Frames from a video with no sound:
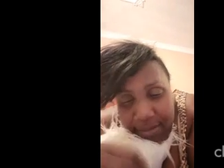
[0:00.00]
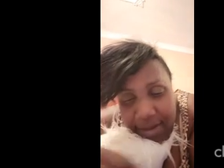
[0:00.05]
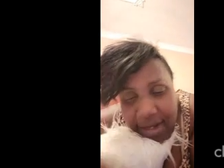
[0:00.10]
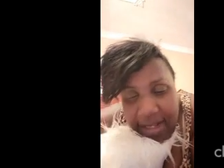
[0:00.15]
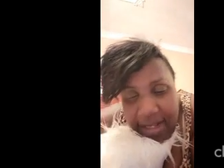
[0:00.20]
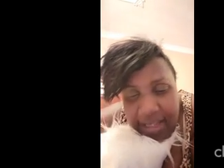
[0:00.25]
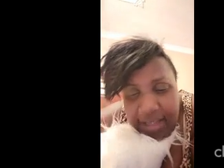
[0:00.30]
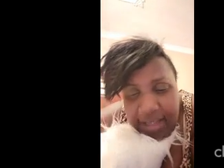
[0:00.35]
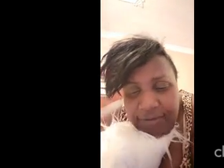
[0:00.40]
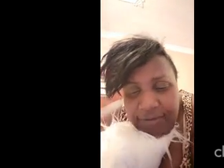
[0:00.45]

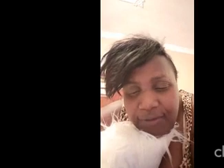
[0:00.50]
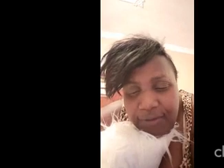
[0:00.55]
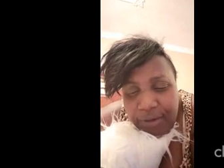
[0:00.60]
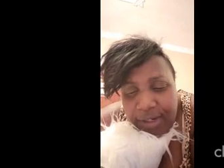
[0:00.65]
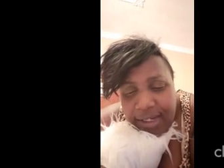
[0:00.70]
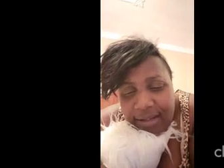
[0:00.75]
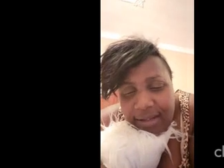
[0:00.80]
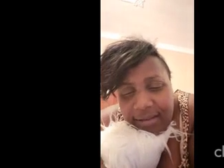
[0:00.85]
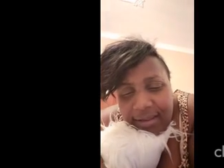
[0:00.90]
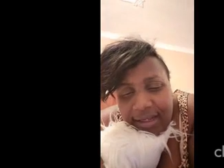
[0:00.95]
back on your
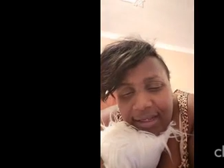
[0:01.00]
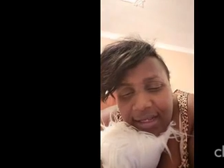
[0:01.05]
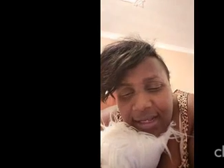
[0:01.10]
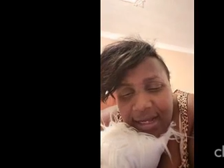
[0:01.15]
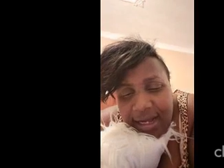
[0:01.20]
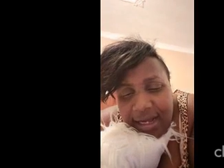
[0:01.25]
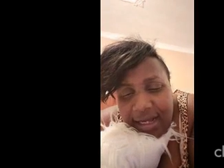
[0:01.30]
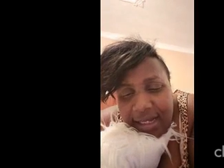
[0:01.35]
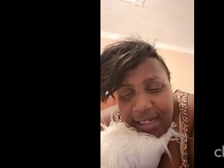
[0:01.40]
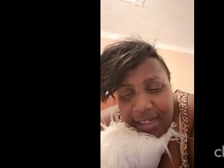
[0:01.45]
phone and say,
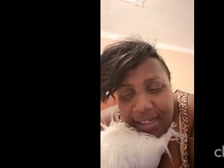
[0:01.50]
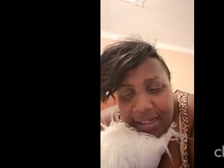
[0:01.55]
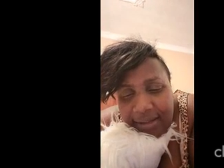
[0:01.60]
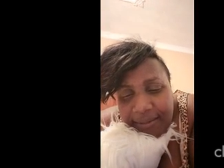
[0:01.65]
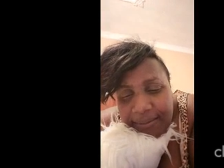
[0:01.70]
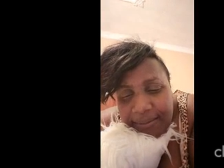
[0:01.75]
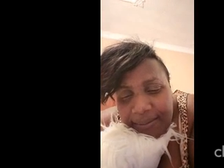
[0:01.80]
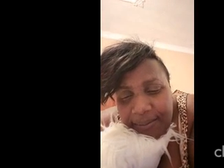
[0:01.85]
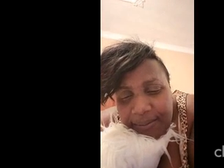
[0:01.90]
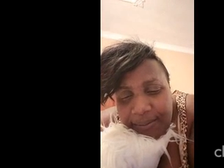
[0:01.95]

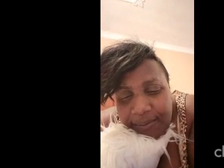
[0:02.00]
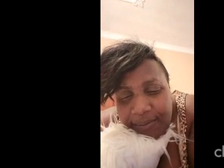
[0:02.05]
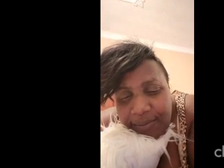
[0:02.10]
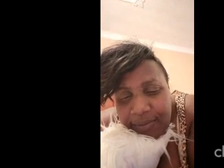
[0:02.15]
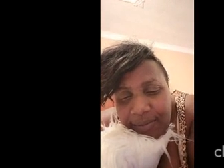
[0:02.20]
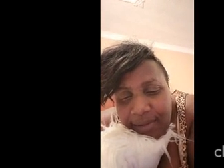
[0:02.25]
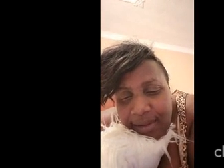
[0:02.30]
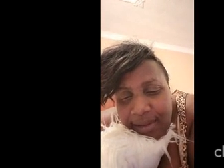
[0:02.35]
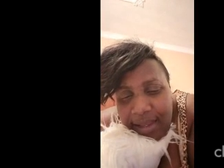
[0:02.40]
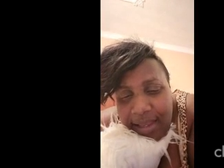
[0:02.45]
Carlin,
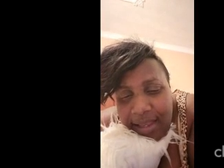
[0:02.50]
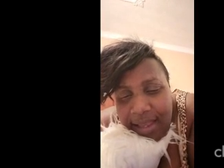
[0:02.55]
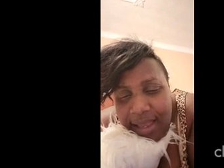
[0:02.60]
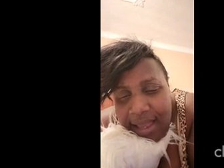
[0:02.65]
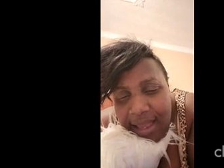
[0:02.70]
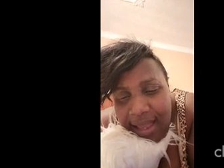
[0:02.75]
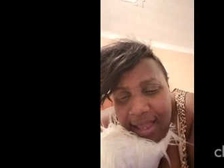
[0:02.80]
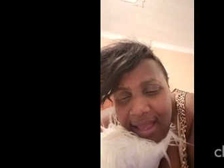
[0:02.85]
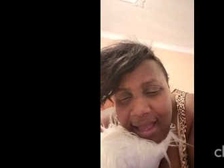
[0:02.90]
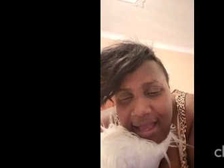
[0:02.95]

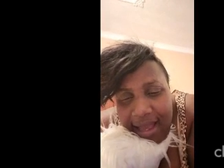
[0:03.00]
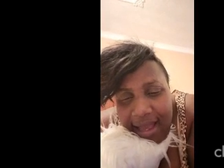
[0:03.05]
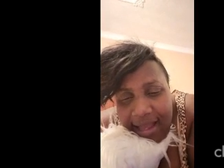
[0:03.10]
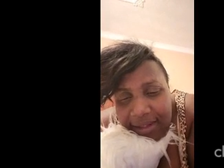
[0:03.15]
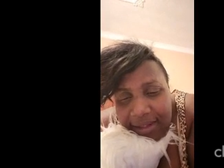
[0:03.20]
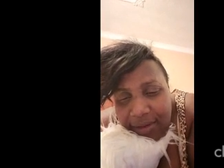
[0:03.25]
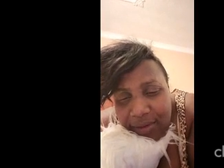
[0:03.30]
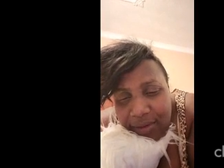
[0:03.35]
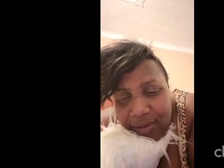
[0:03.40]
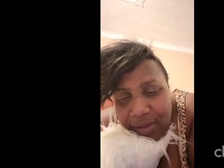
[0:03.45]

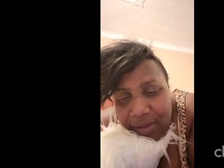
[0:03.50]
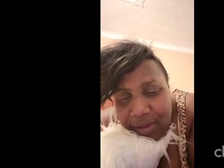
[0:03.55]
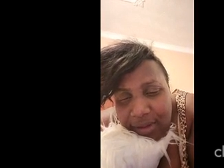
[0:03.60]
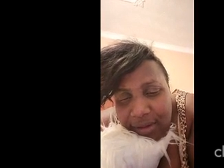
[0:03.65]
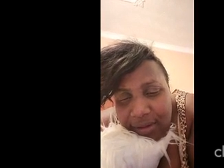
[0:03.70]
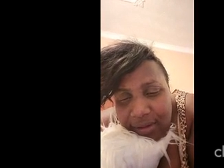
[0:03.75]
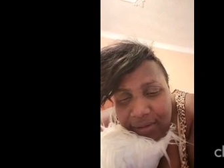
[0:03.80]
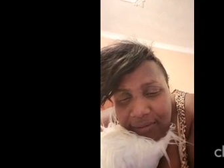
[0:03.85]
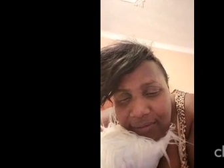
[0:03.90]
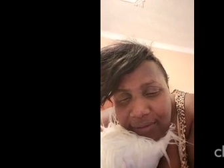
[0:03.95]
I don't
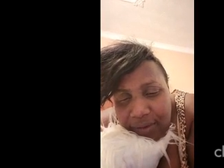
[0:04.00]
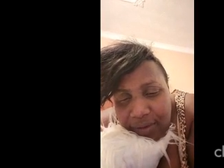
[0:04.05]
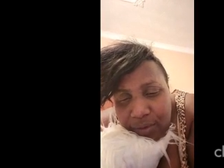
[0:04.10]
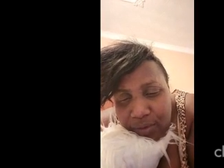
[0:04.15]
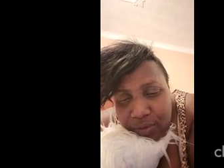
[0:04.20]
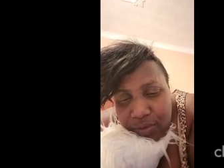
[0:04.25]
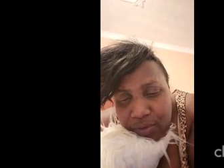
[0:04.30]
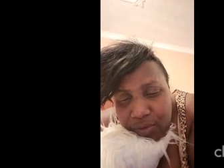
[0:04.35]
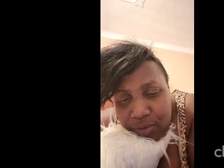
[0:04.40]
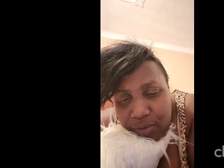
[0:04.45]
love
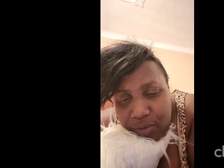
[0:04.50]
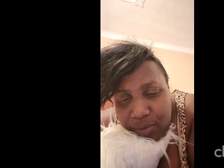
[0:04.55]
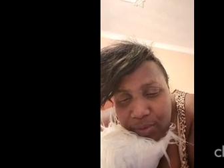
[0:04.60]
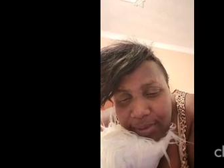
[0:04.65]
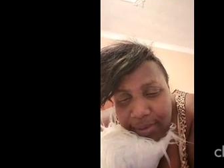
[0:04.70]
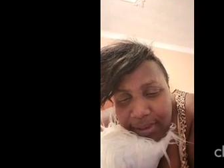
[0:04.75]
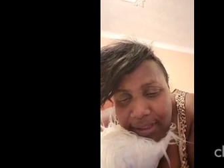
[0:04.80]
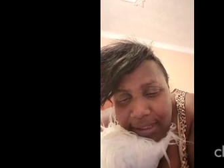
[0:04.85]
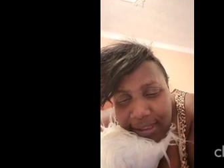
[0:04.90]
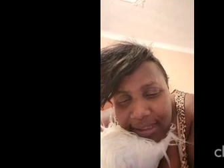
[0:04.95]
YouTube.
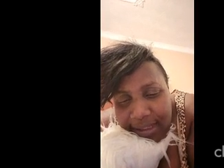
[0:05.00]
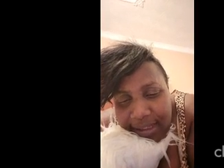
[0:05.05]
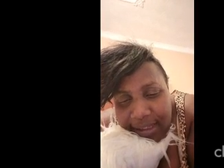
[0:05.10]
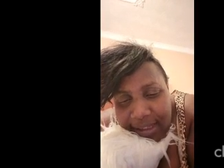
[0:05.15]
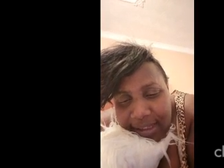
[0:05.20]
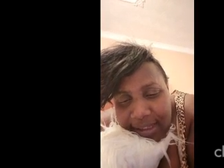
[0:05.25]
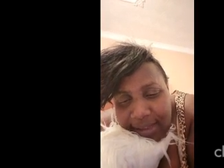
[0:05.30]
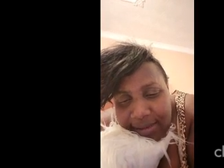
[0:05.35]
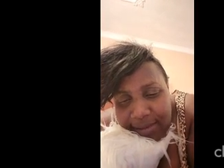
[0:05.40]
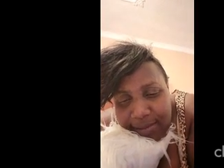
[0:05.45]

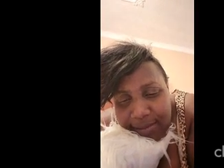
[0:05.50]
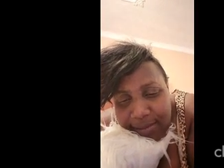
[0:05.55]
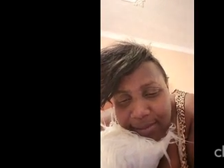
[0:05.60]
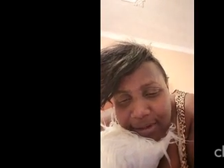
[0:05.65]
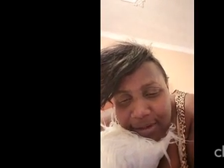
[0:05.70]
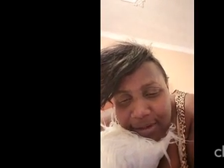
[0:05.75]
Eh? Me